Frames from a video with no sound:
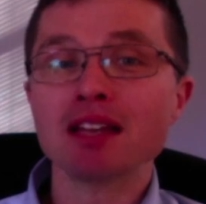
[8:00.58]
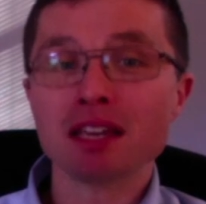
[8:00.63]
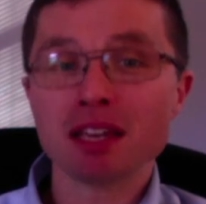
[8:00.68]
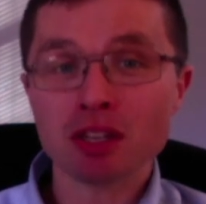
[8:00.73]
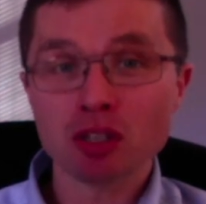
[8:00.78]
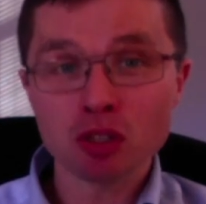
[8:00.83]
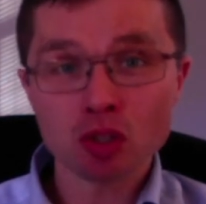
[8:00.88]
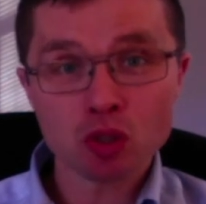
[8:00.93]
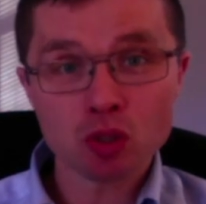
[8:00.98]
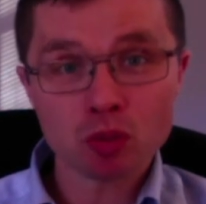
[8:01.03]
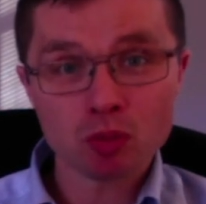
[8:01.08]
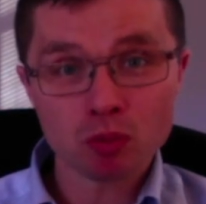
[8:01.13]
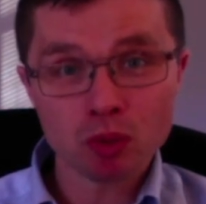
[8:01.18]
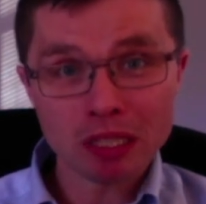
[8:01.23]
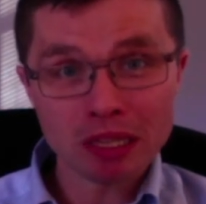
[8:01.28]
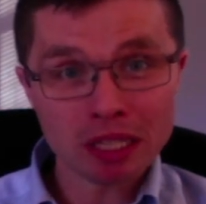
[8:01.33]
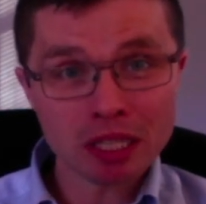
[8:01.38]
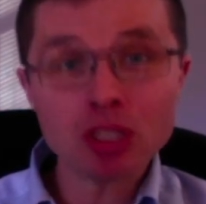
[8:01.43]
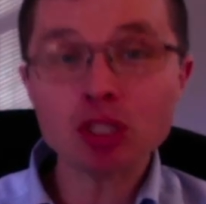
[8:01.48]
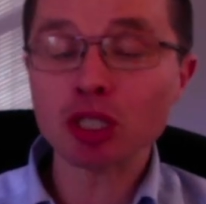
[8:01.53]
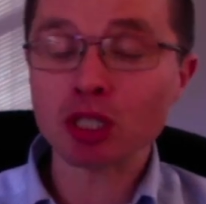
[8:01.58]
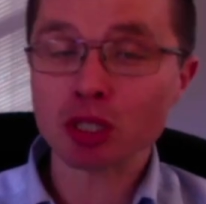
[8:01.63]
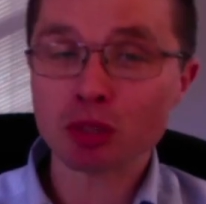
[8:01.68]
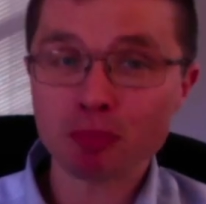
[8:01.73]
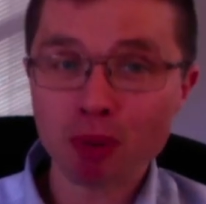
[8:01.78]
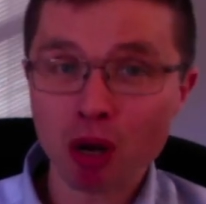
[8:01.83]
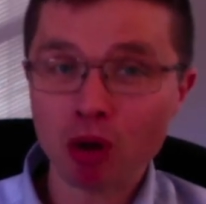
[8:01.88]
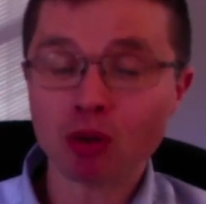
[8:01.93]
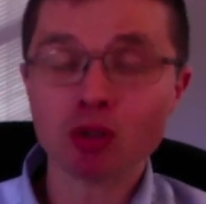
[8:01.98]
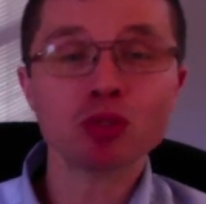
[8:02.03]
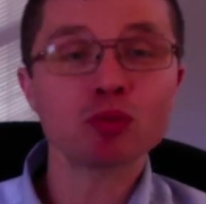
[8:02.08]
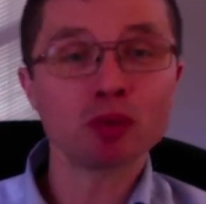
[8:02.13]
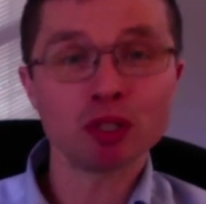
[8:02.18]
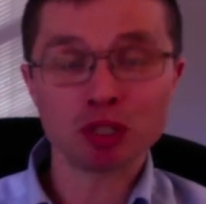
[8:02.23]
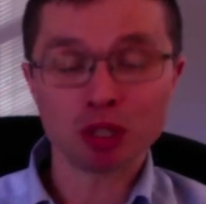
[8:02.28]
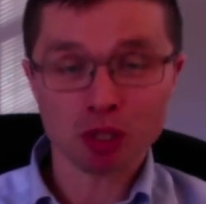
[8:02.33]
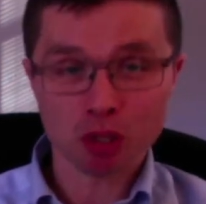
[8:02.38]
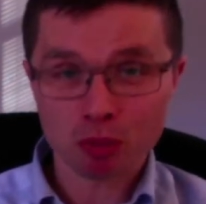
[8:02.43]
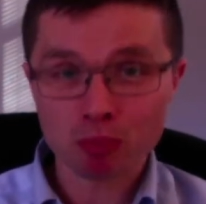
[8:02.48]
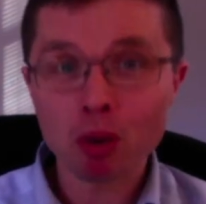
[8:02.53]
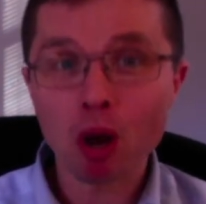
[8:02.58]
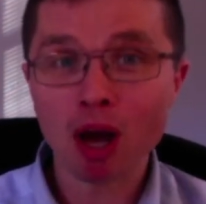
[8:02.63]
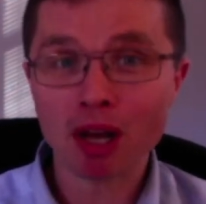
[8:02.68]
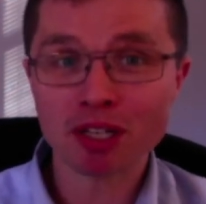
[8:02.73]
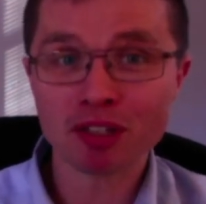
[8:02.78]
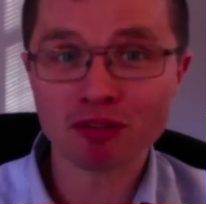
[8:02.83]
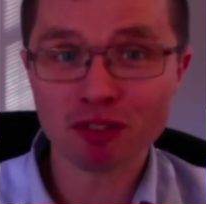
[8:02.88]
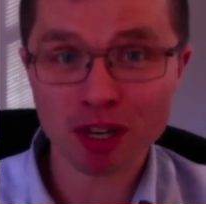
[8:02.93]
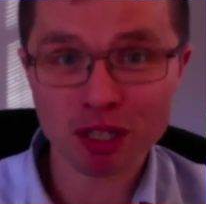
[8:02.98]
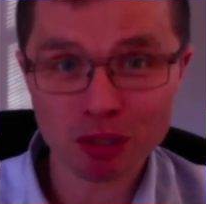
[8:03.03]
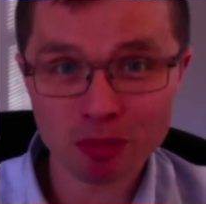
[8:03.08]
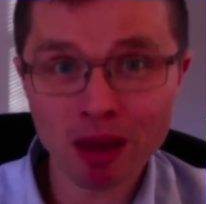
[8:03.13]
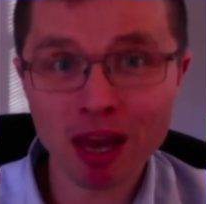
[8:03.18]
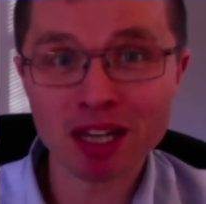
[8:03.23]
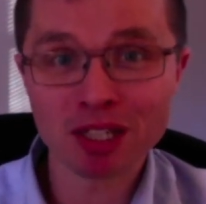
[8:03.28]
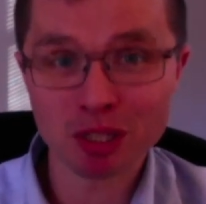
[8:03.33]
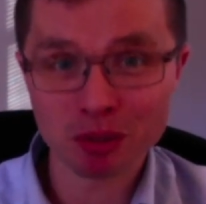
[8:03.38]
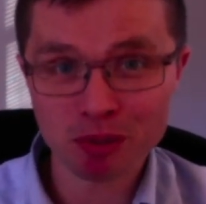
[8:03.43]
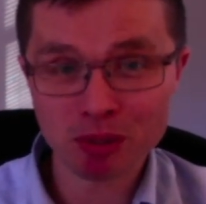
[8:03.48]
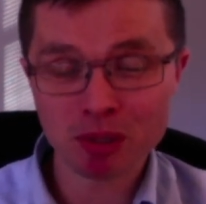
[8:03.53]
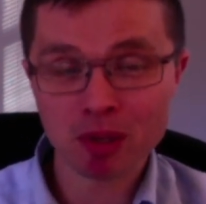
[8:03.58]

his religious post, which is Pontifex Maximus.